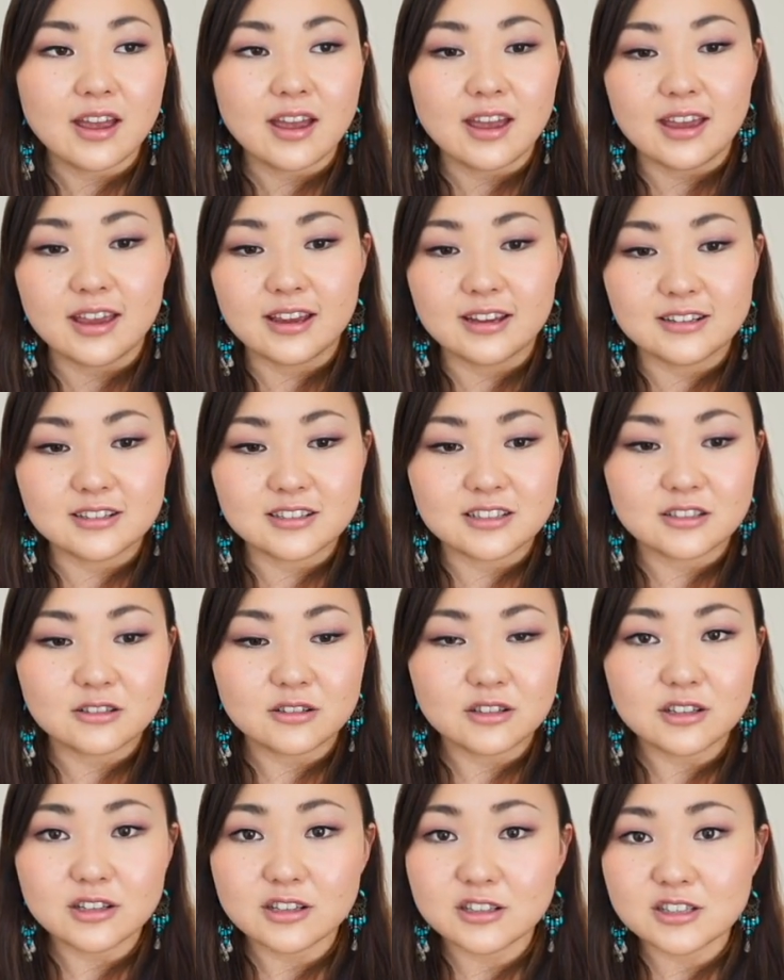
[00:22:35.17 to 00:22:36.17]
and
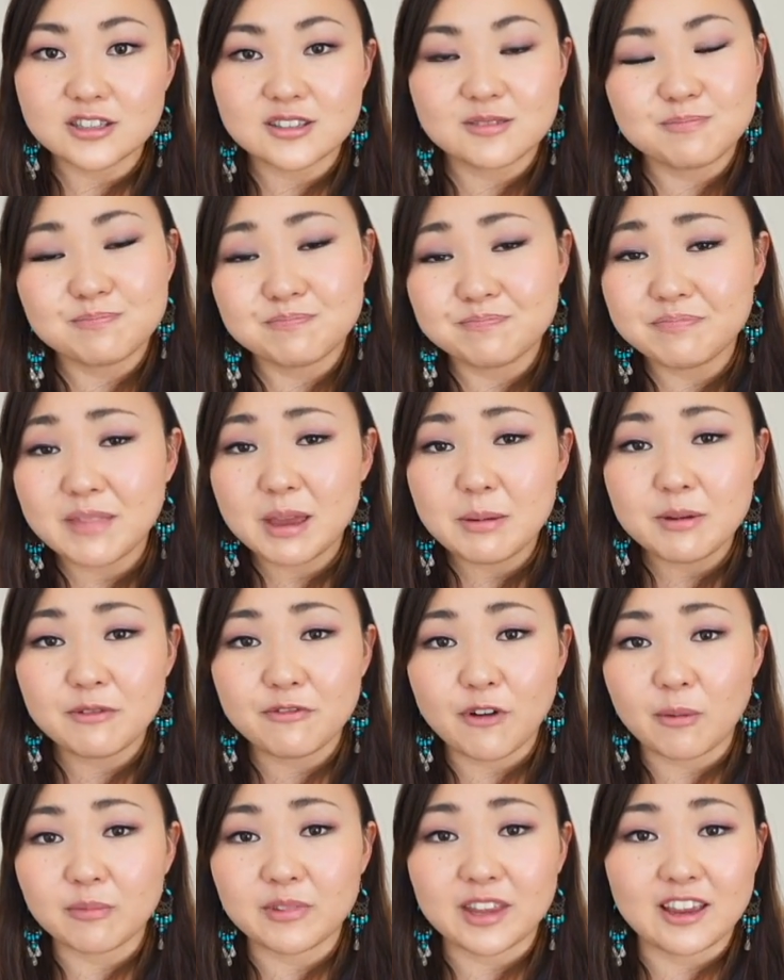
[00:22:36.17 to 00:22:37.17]
it's maybe
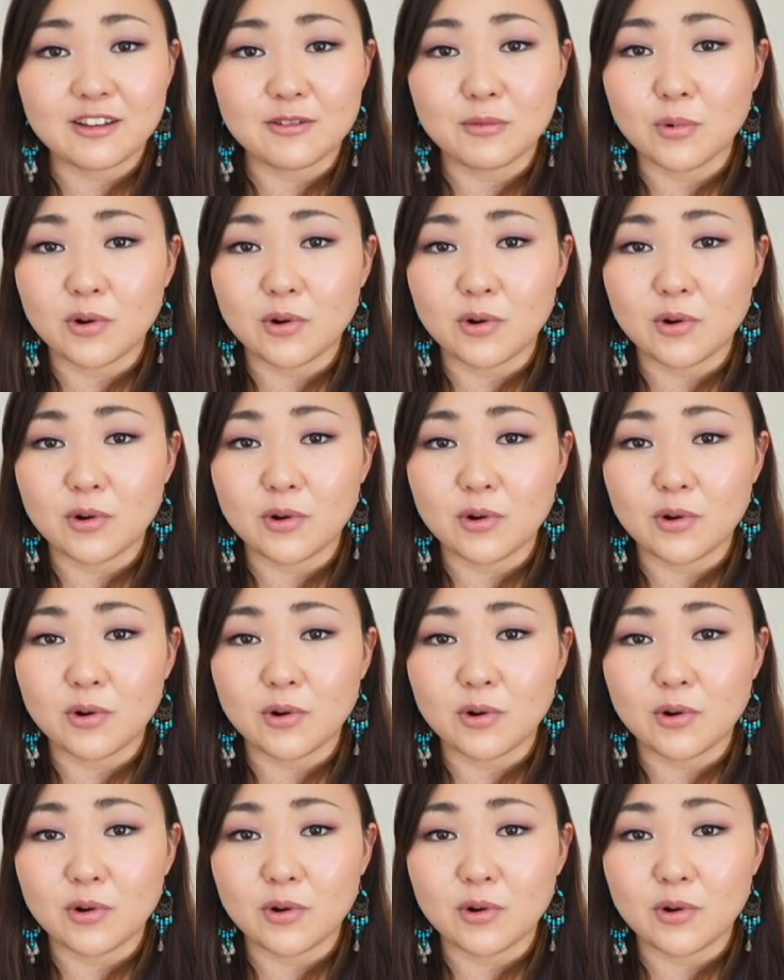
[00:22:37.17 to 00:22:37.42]
from like